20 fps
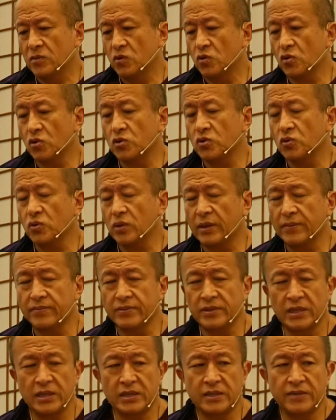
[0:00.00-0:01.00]
Those who have
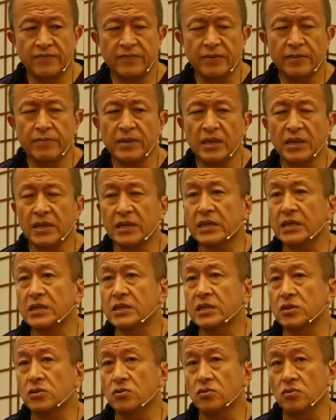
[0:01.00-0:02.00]
read
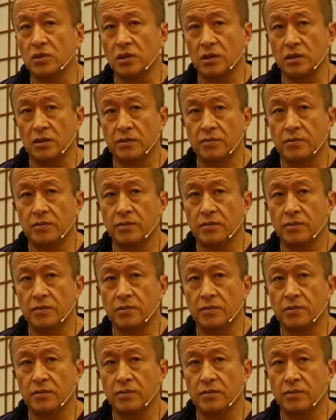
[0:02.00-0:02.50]
Vimalakirti Sutra,